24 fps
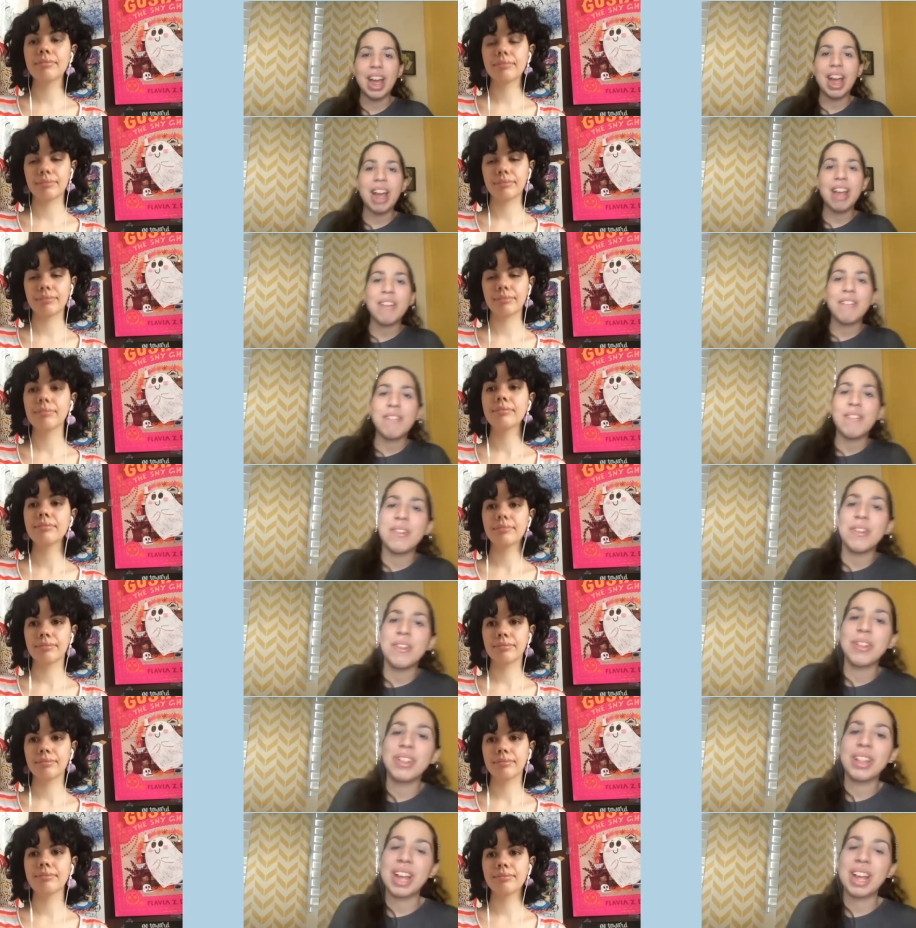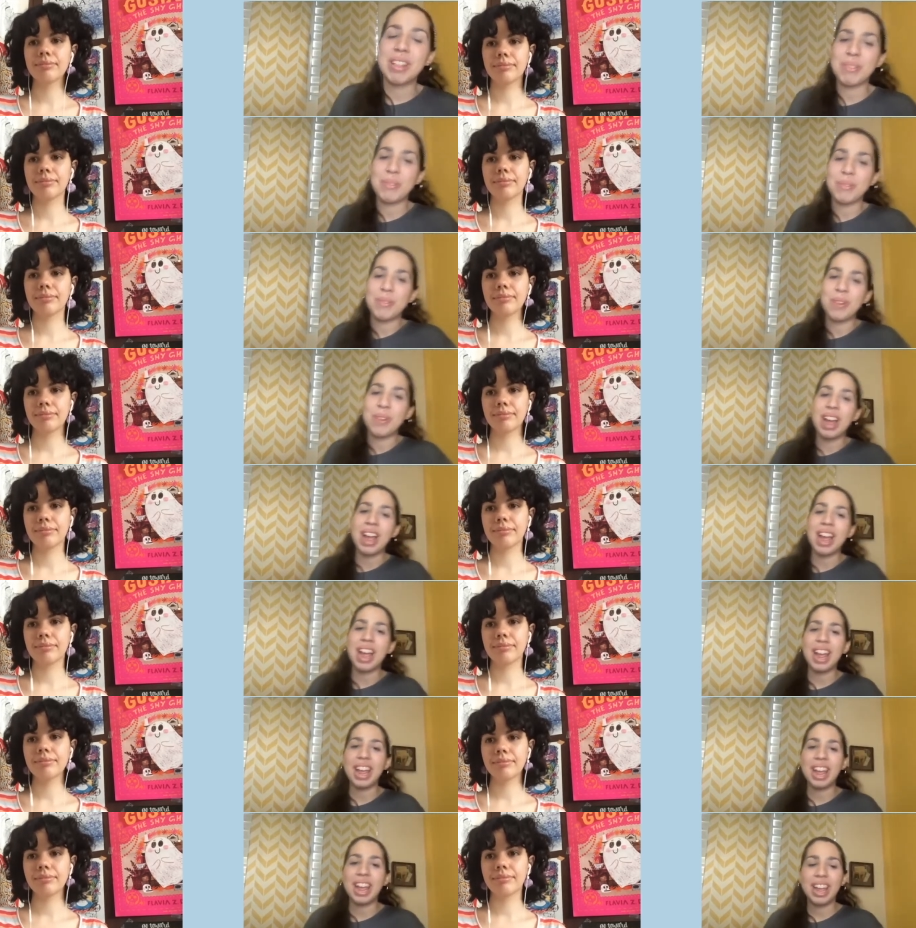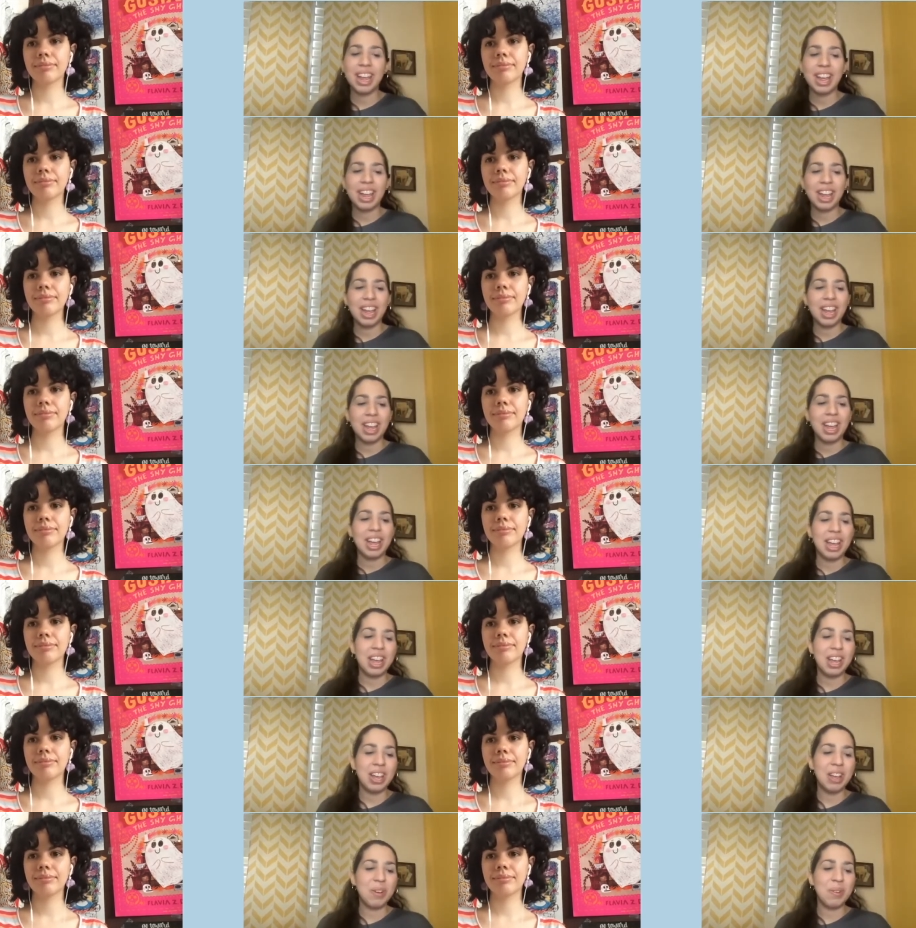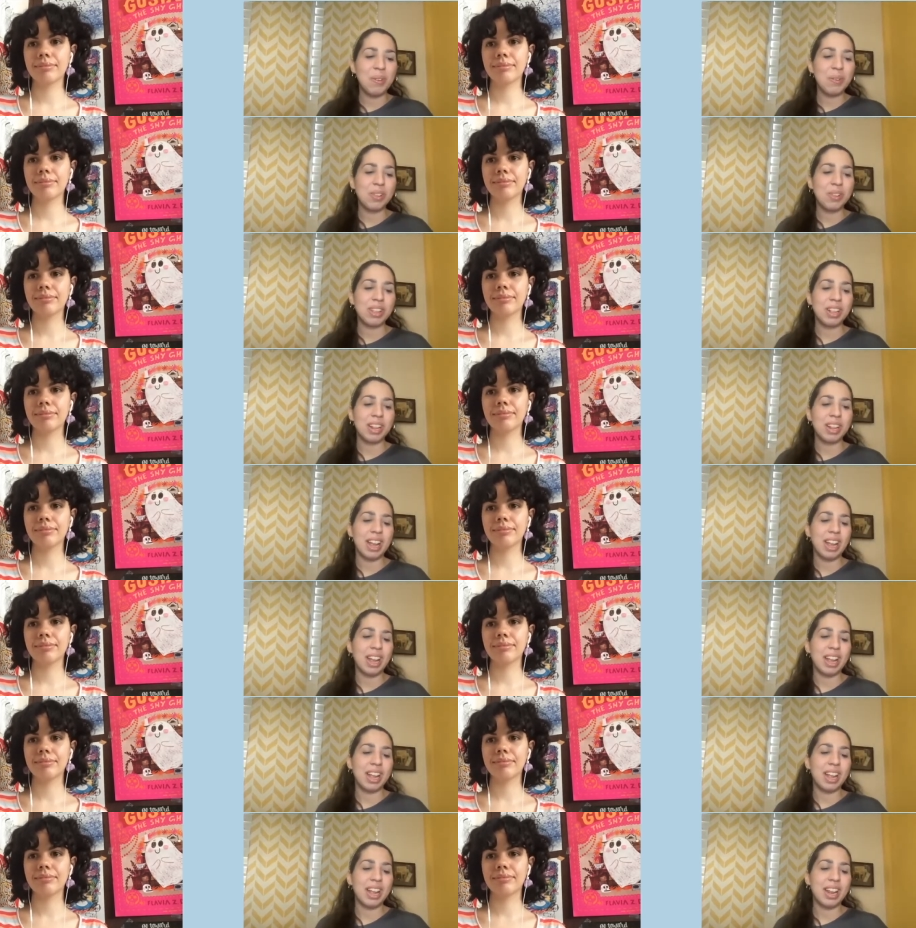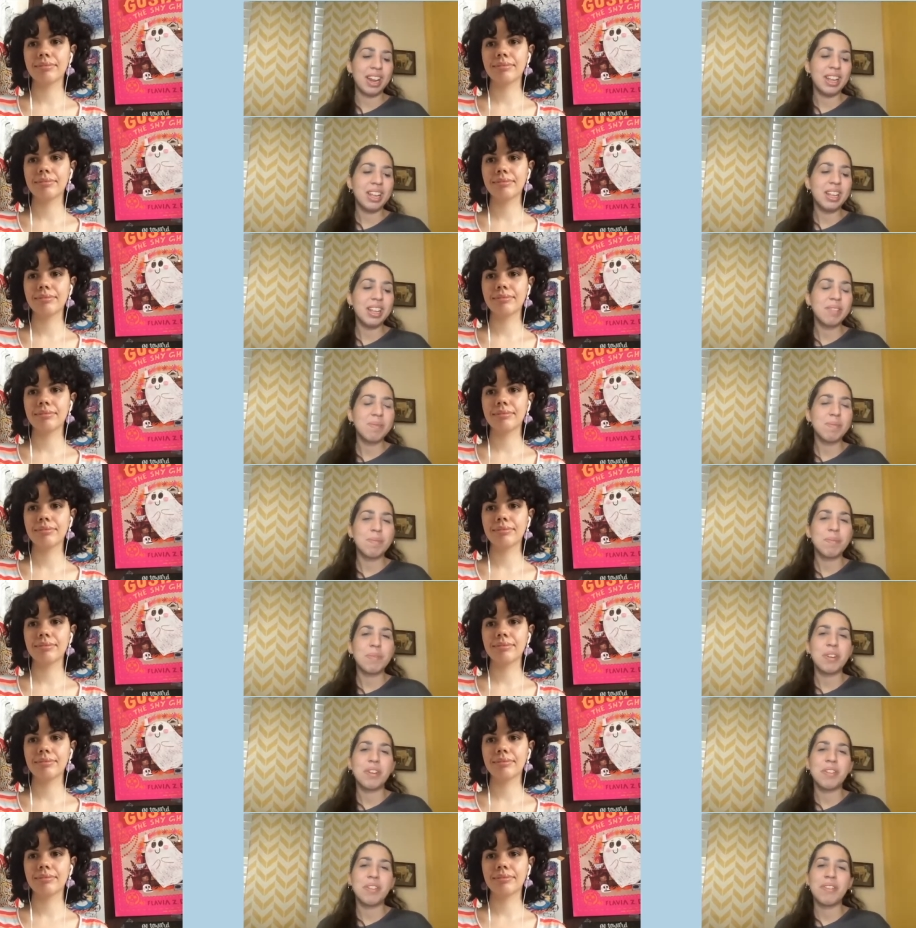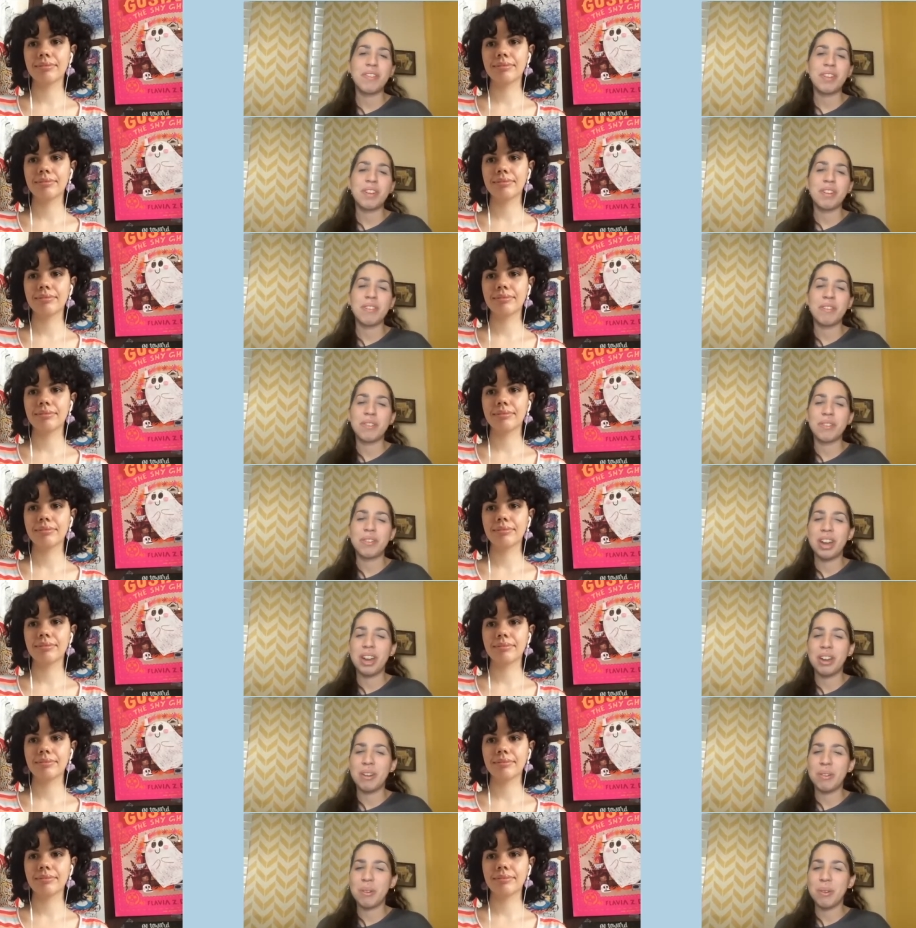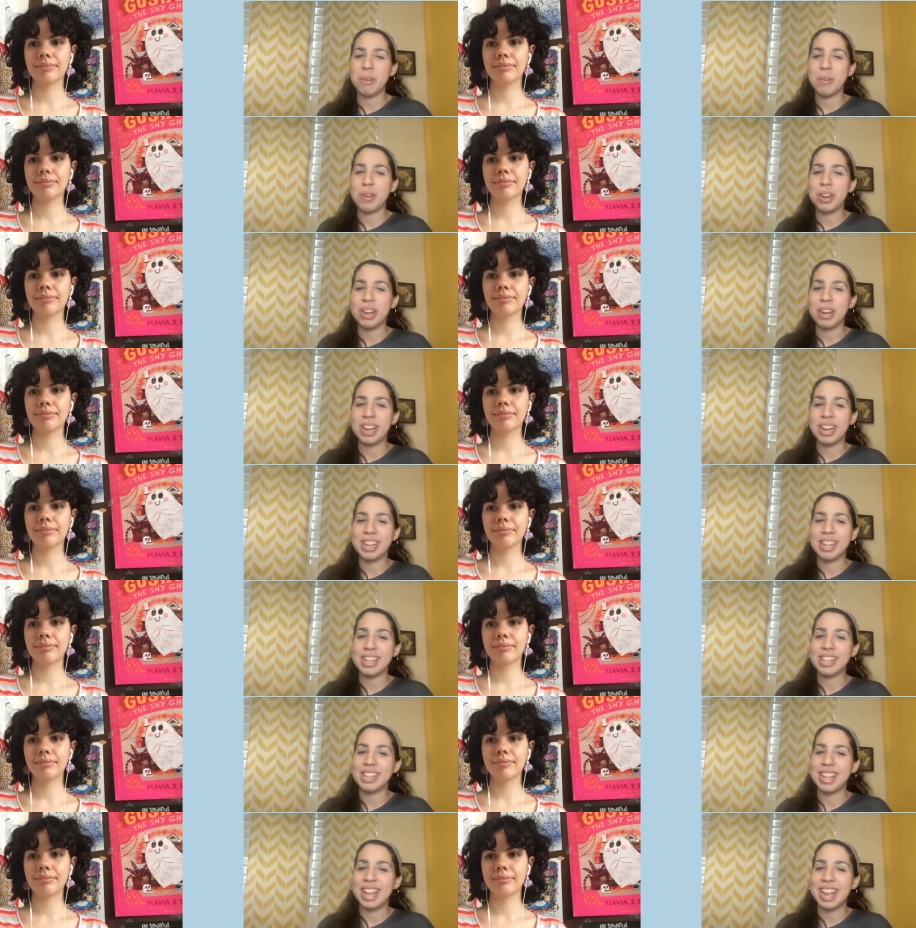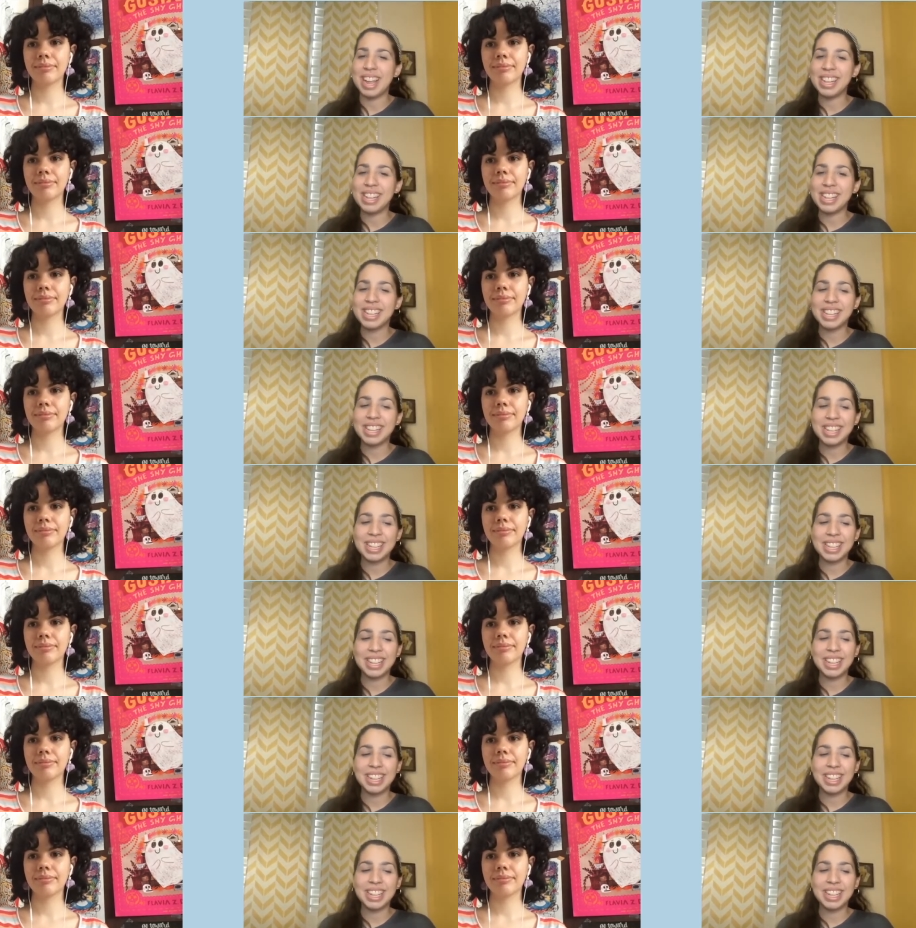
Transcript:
Speaker 1: i feel that's why it was like it is perfect for everyone in a sense.